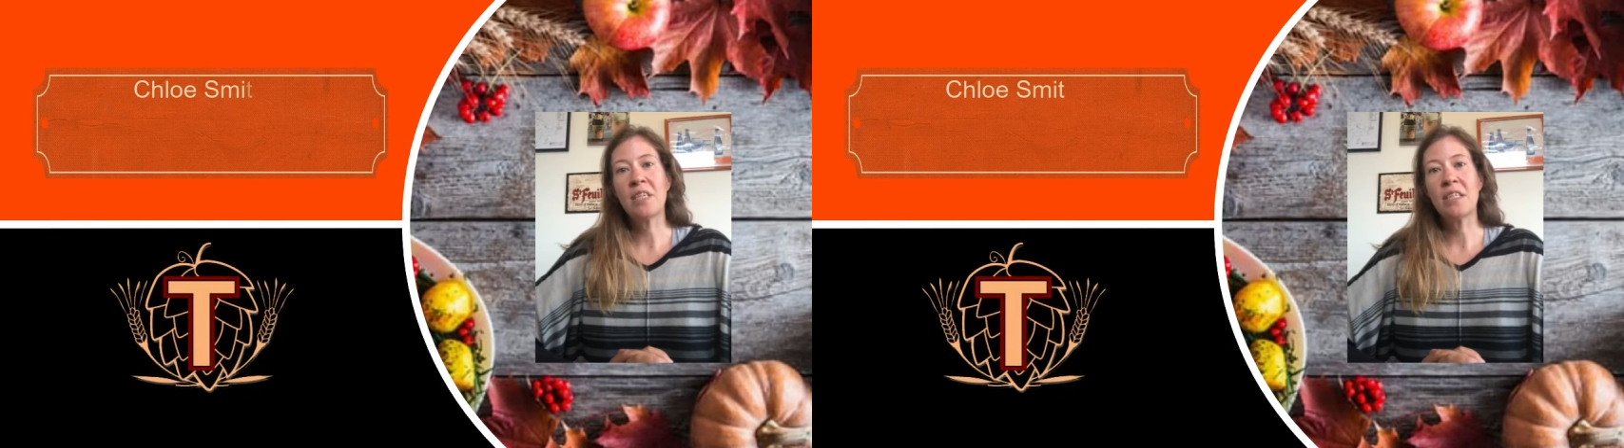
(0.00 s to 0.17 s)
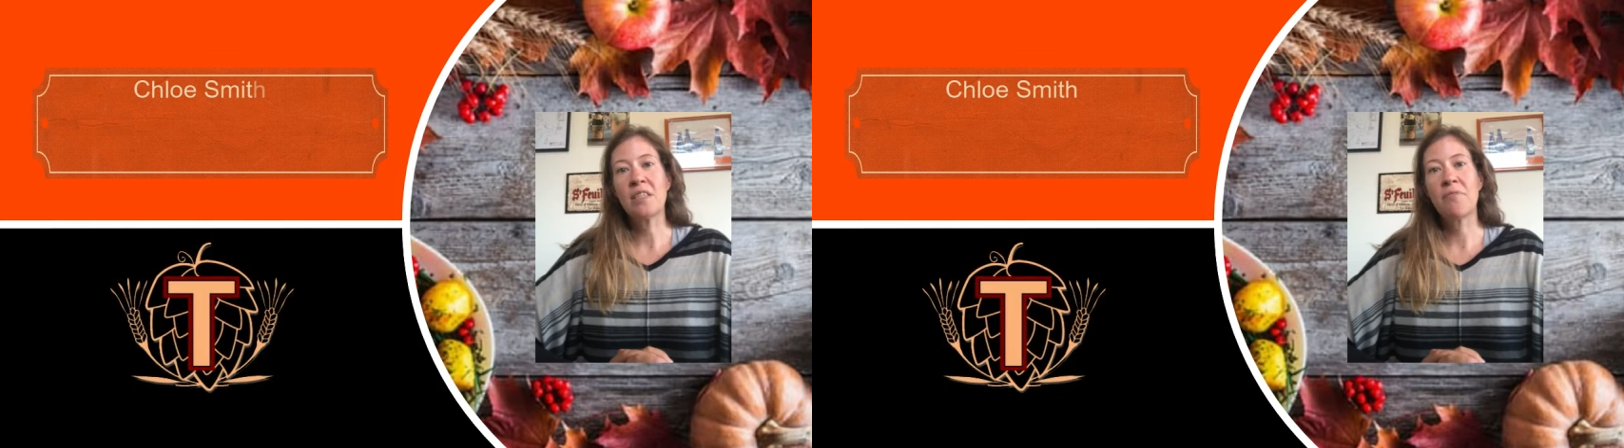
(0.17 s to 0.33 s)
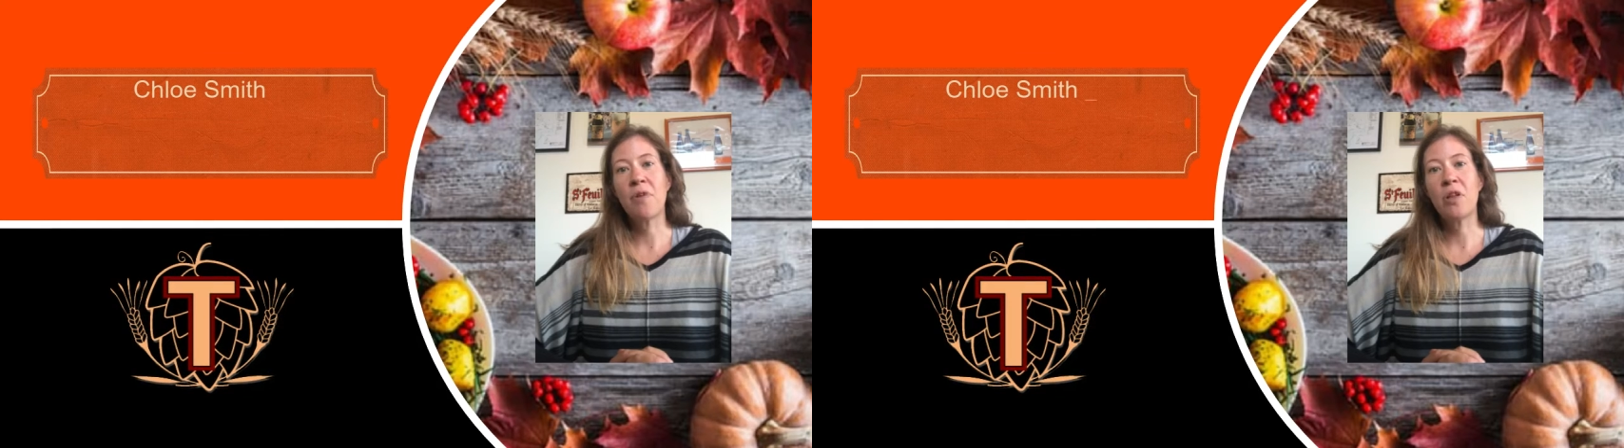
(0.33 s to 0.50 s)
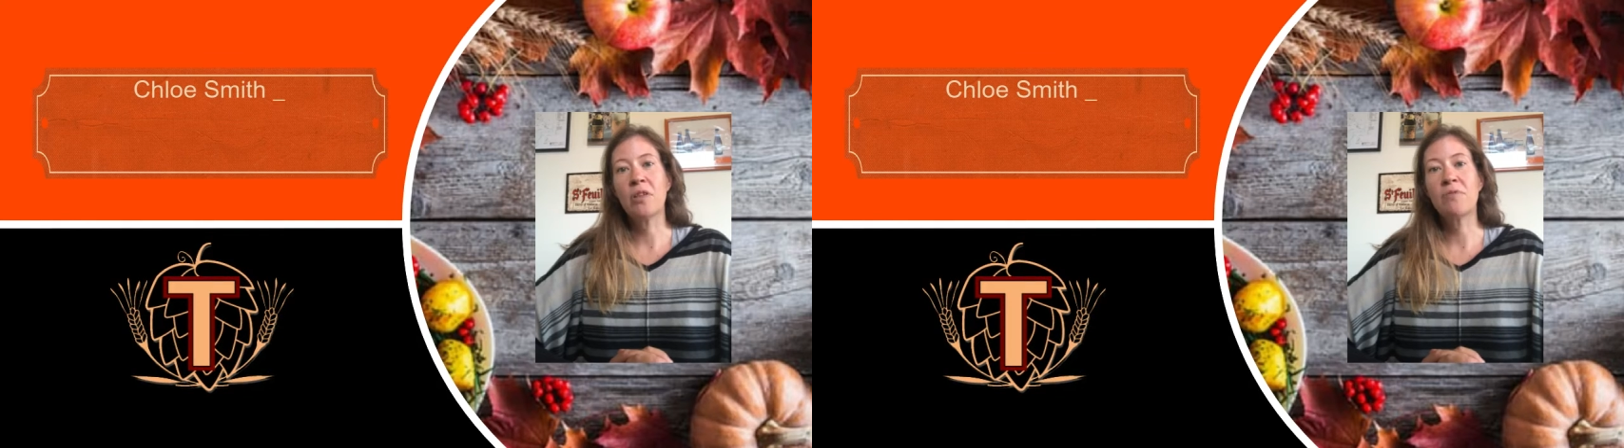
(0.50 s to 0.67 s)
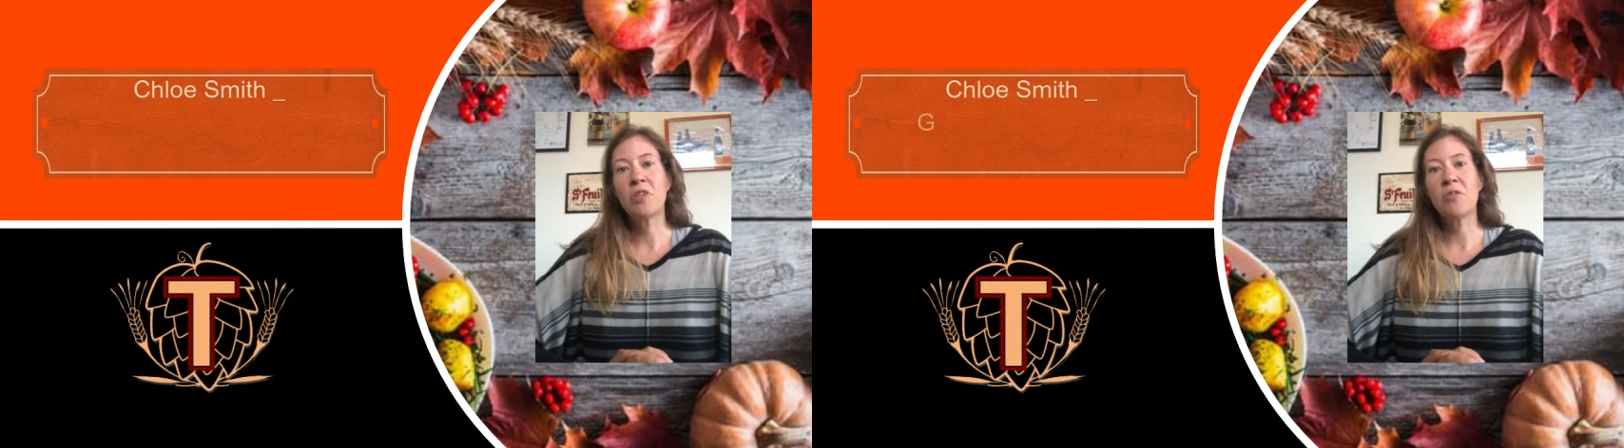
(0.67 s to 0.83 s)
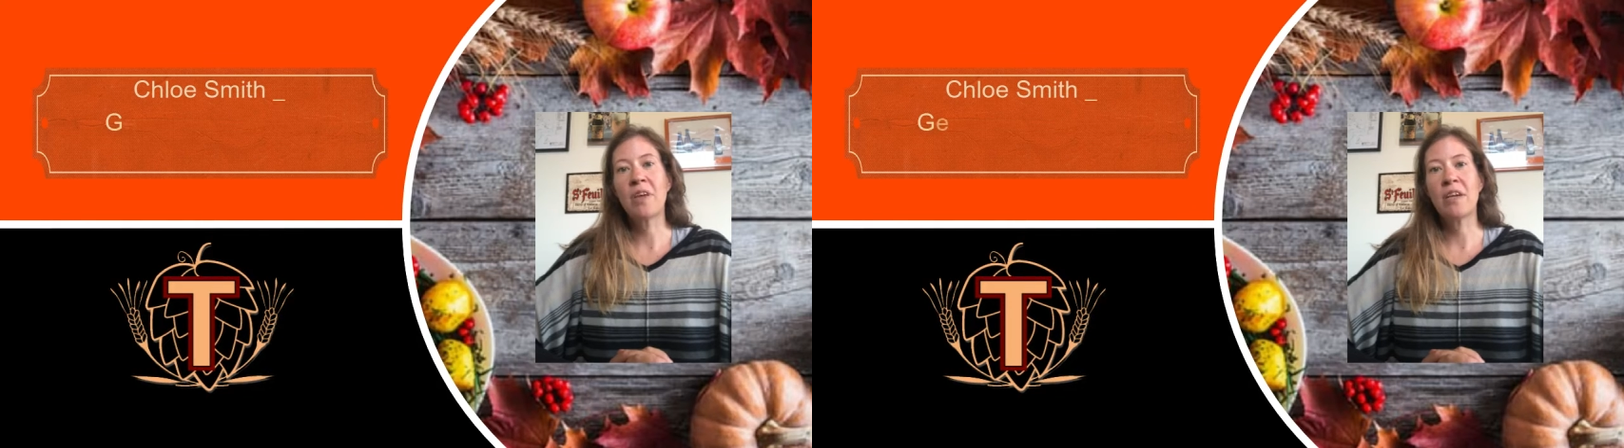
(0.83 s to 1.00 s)
since the fall of
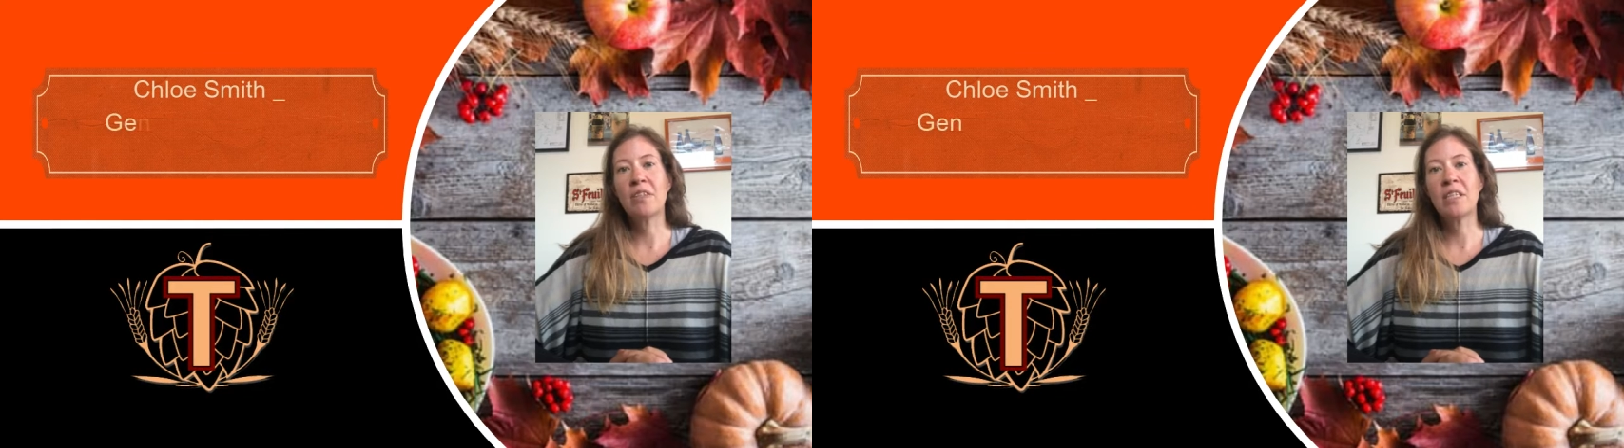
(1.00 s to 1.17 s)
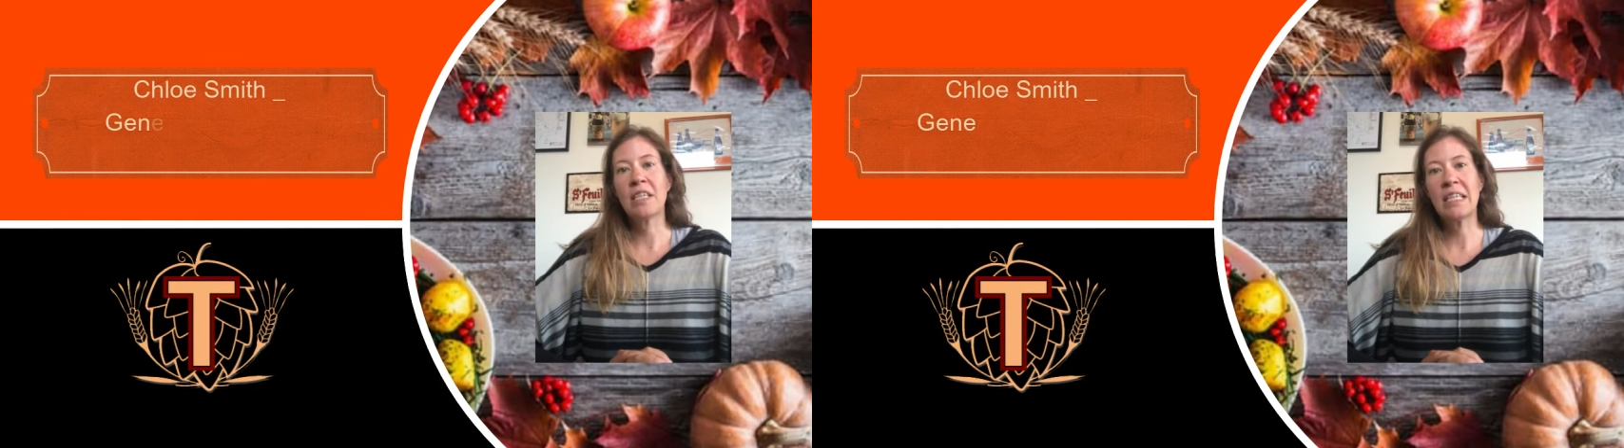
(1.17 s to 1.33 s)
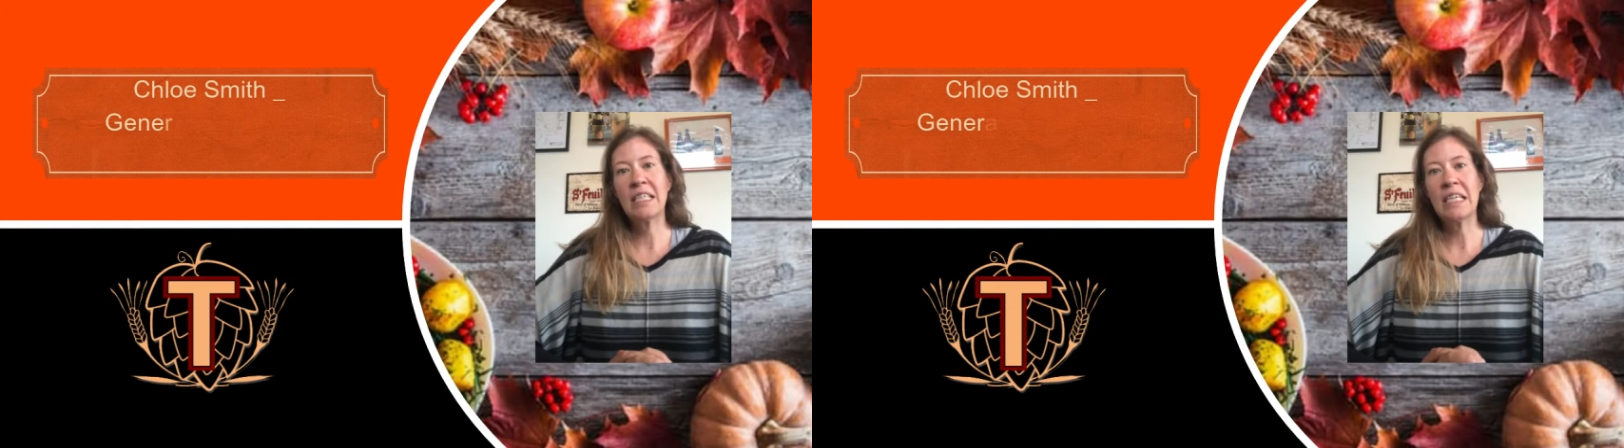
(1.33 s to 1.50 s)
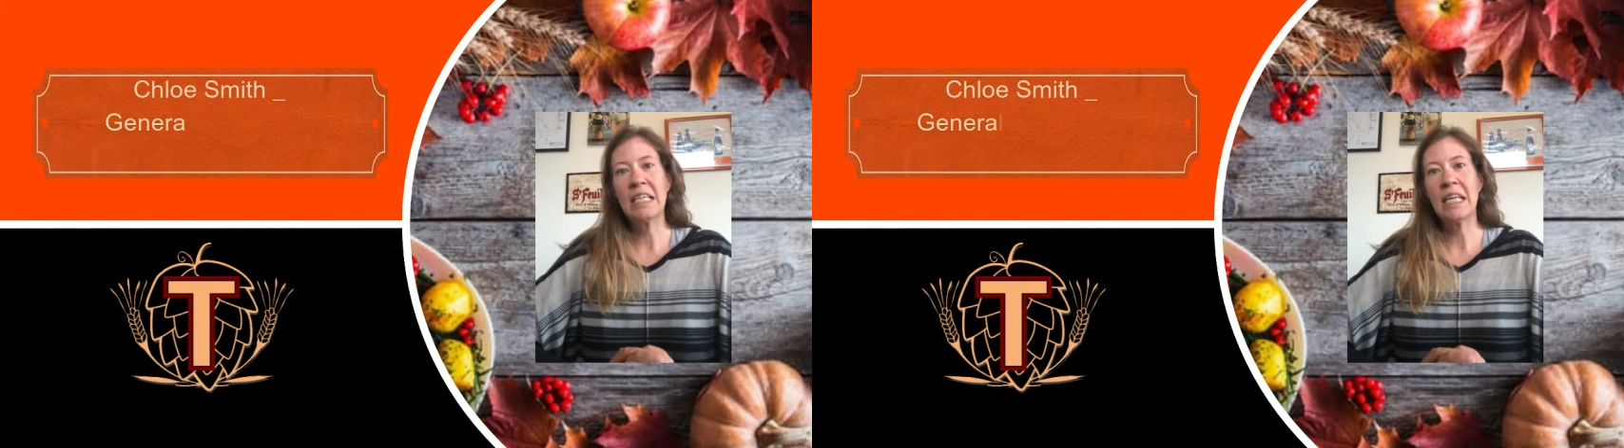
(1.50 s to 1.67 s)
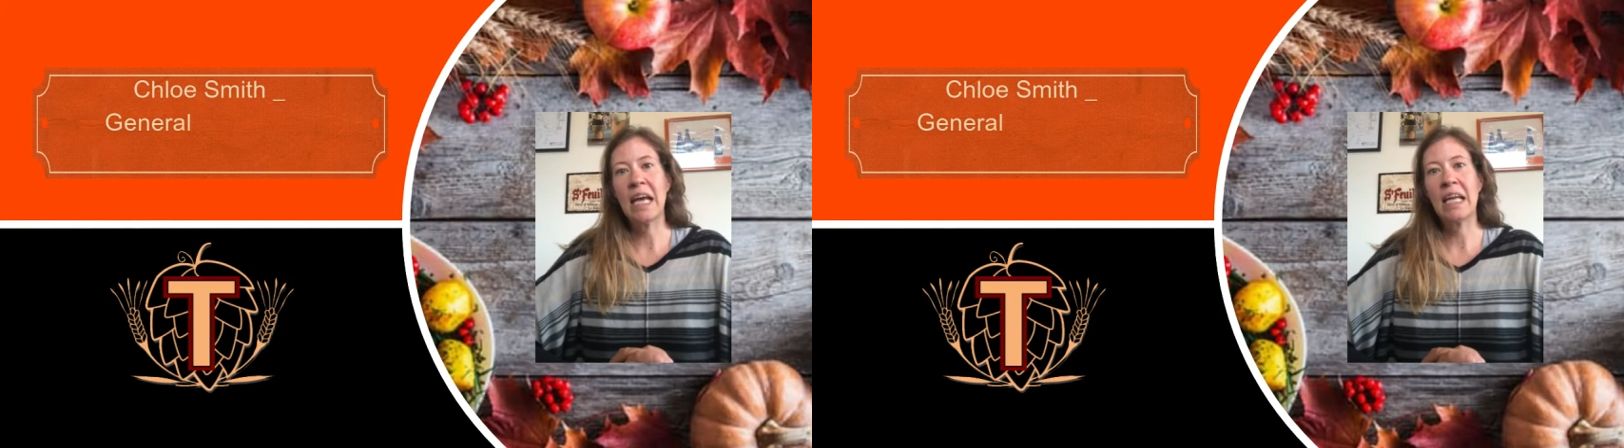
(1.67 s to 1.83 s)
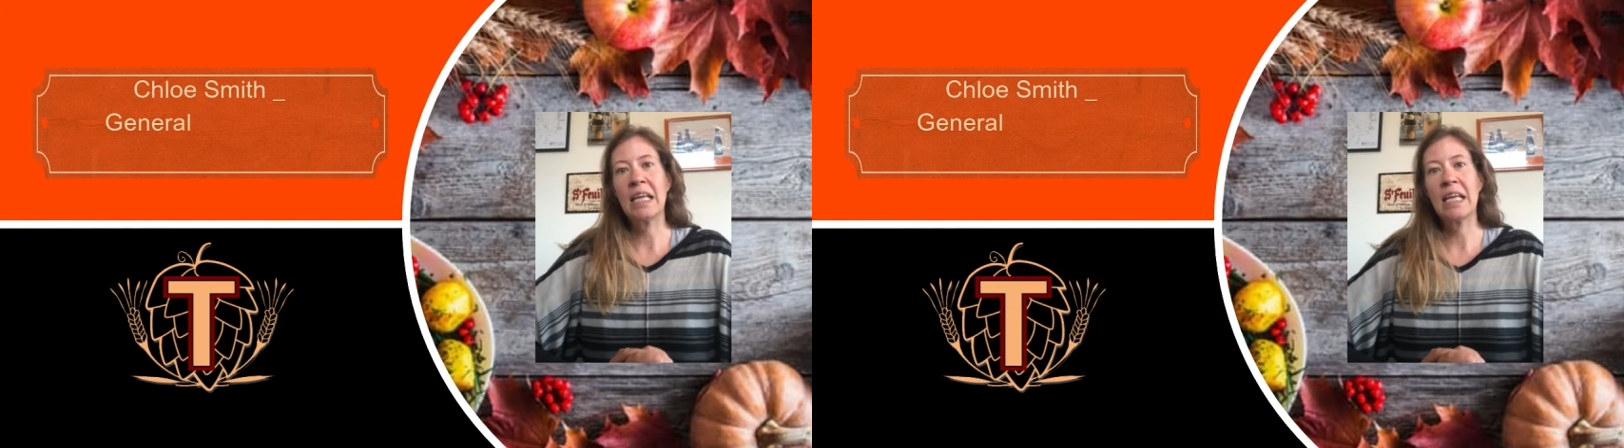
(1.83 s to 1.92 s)
2019,